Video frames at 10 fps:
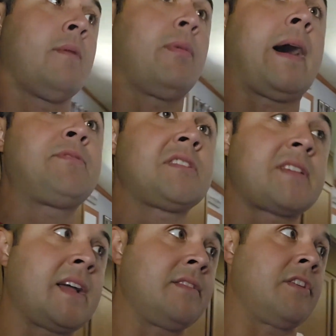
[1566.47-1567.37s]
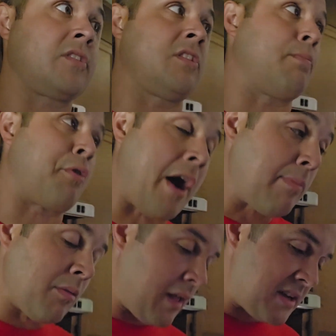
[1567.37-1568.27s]
But I'm just saying, the
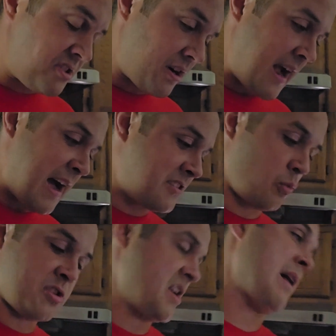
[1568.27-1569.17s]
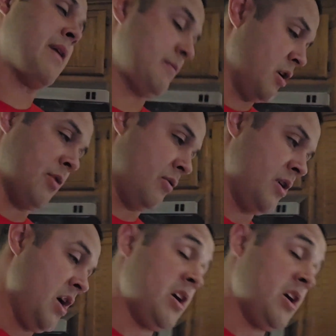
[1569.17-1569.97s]
problem last year, guys, was not Mike Bobo.